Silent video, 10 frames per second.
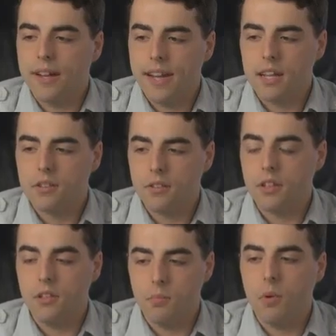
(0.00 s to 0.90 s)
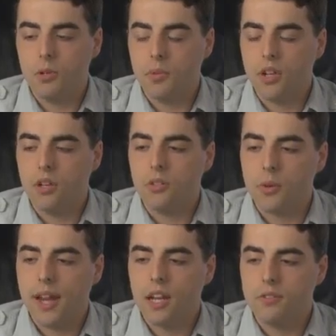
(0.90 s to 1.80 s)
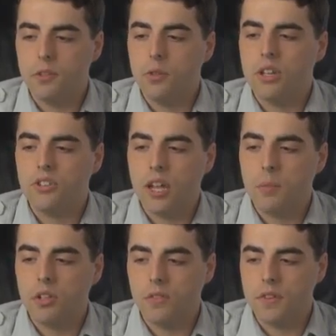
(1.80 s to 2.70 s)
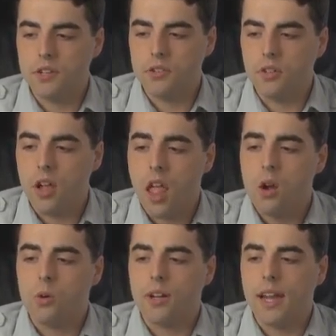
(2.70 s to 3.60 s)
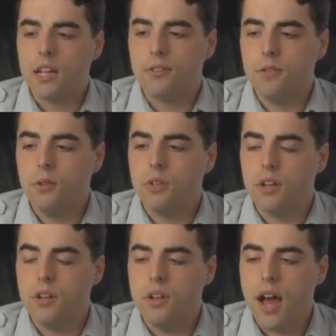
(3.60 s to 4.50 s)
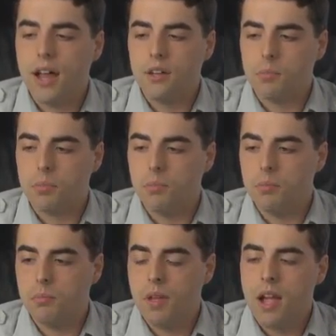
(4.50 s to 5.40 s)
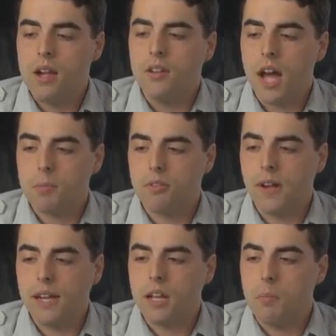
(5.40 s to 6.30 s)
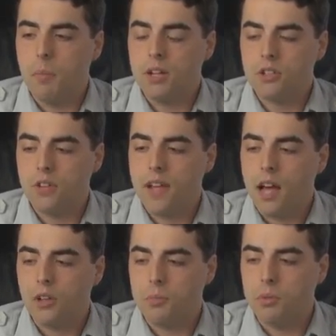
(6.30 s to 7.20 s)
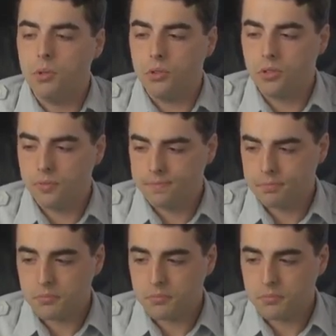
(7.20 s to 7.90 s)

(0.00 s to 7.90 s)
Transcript: Organic, multiple titles. Organic Food, Same as Conventional. Organic Food, Not Providing Much of a Health Boost.